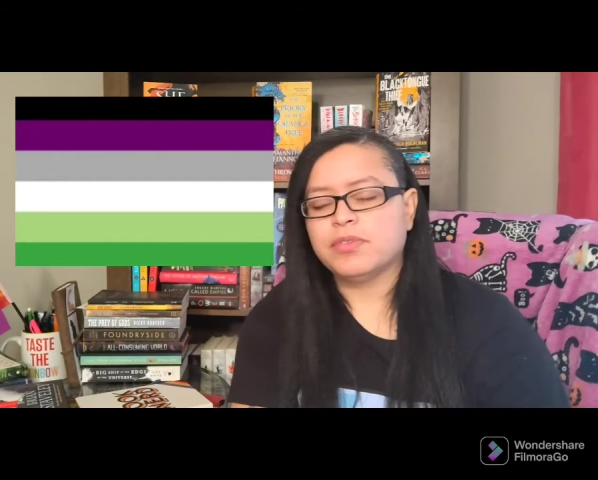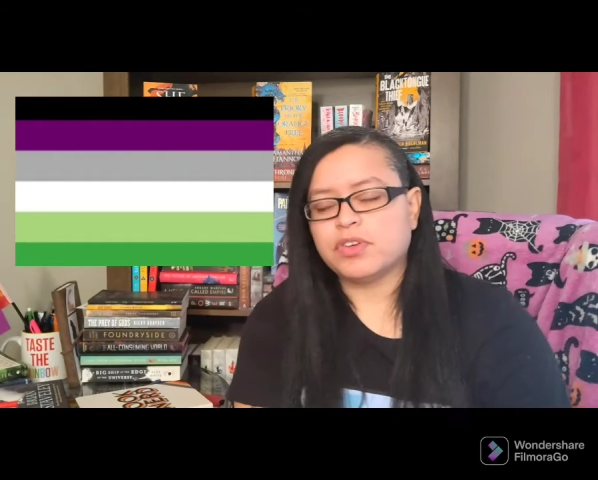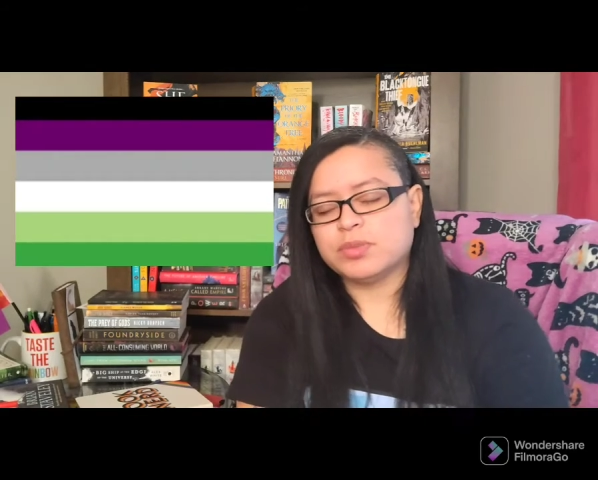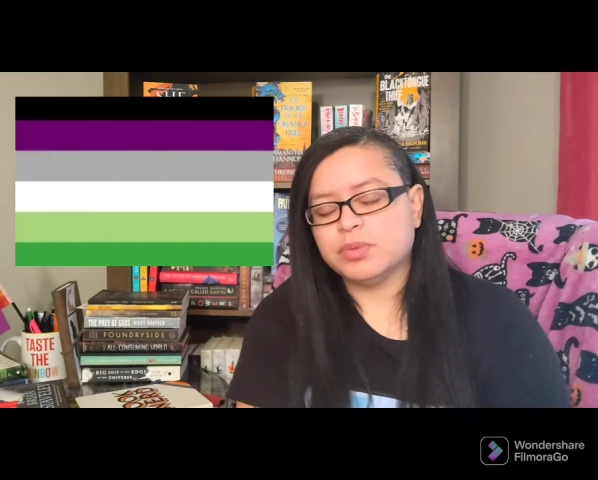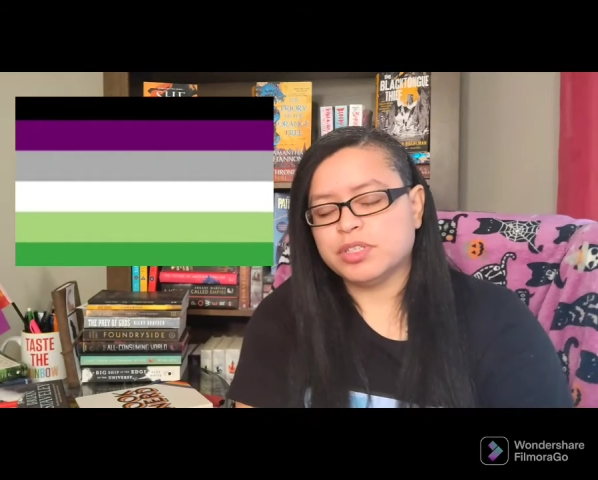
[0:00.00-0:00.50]
The
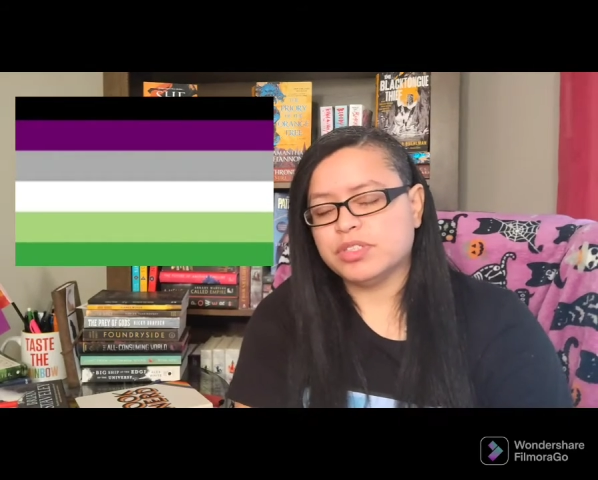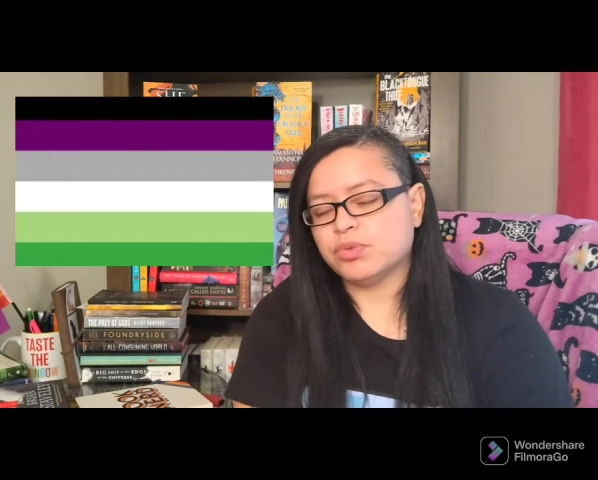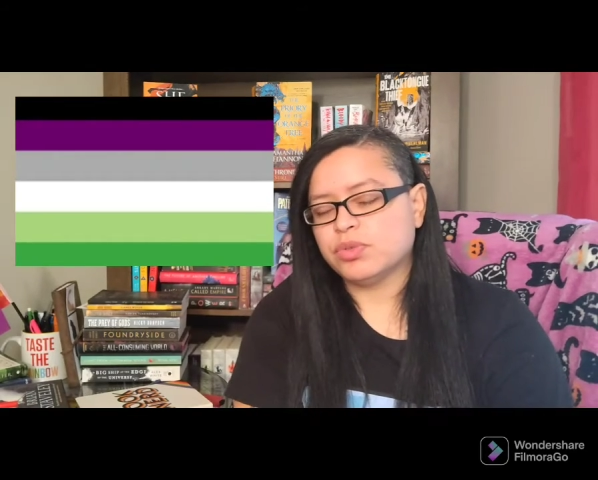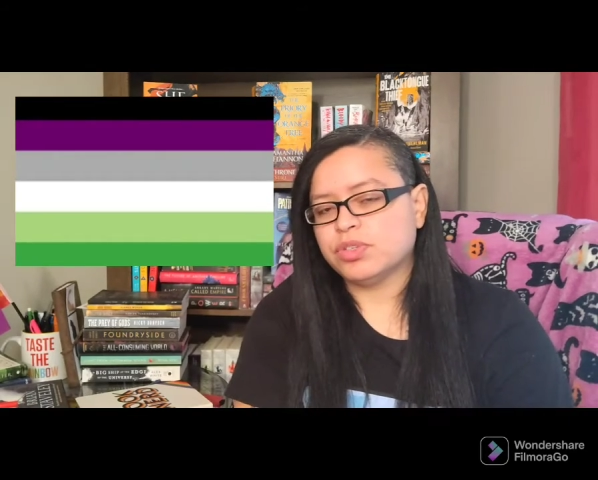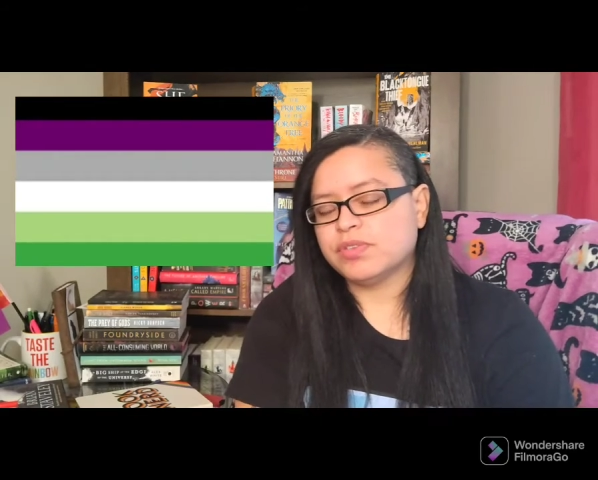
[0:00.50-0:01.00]
first book
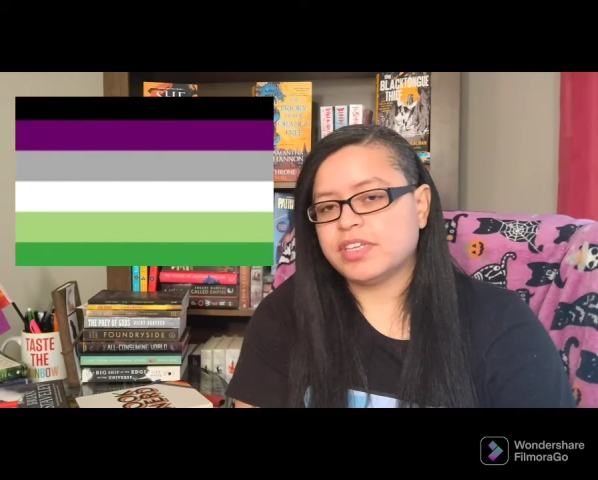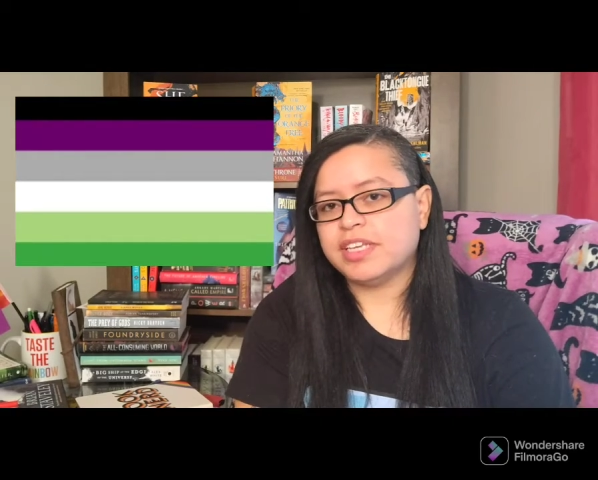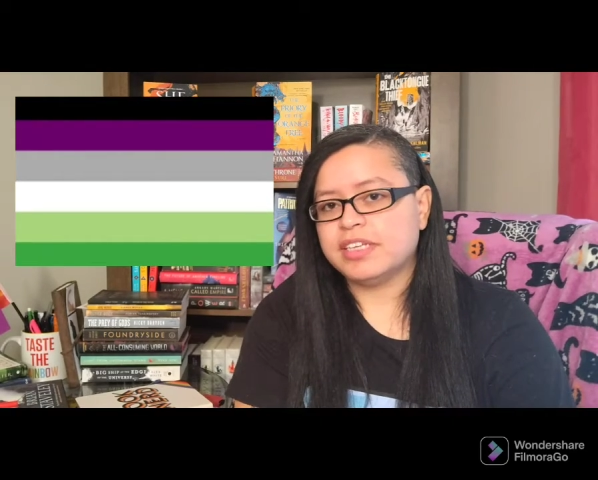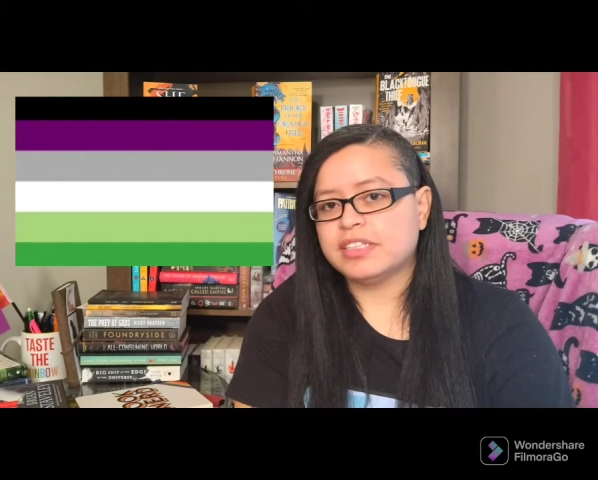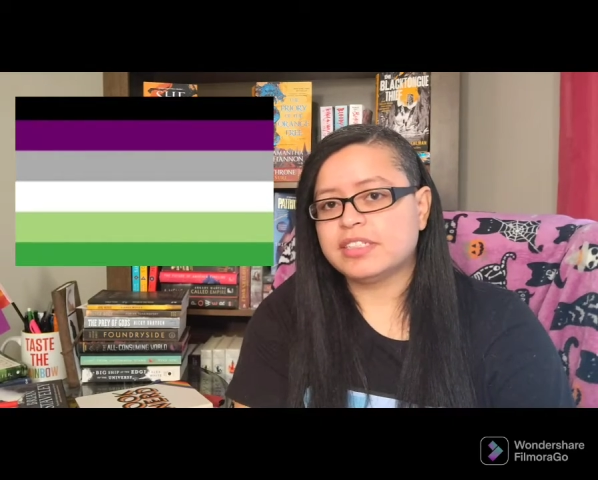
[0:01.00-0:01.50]
is Ruin of
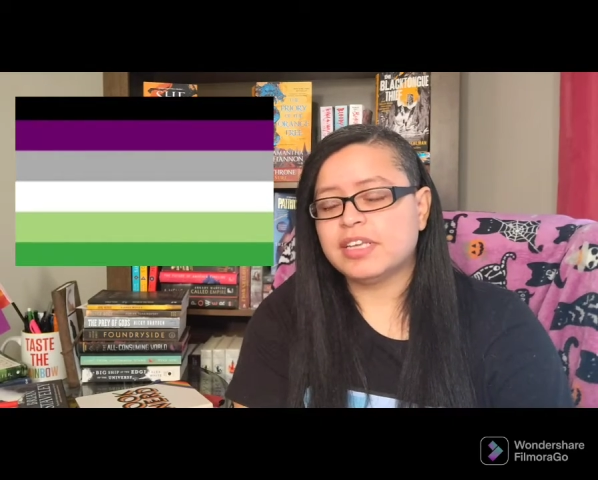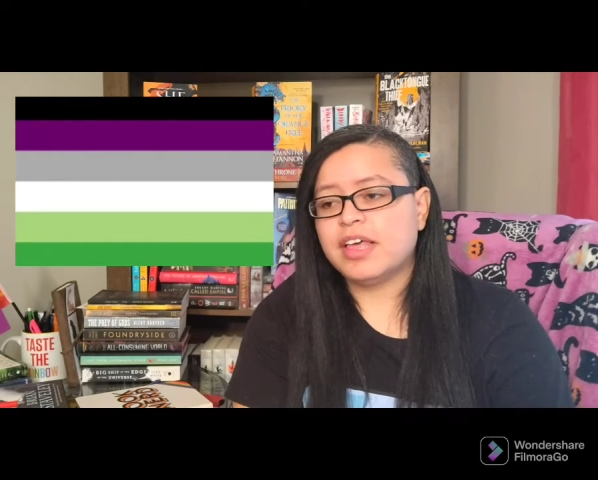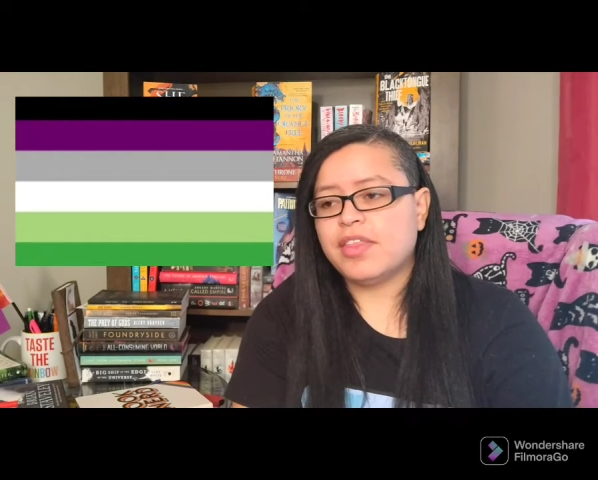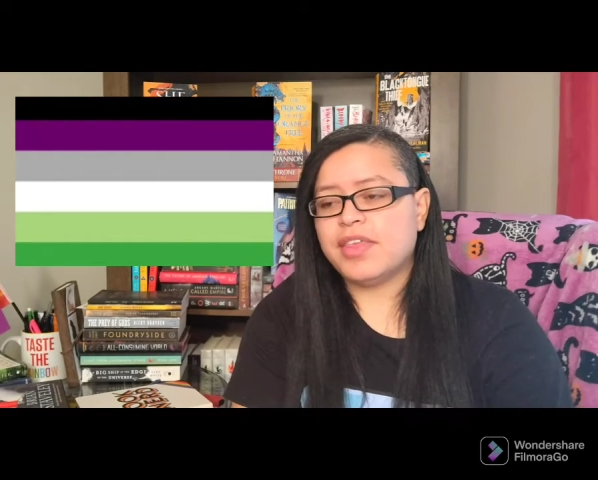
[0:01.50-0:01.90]
Kings.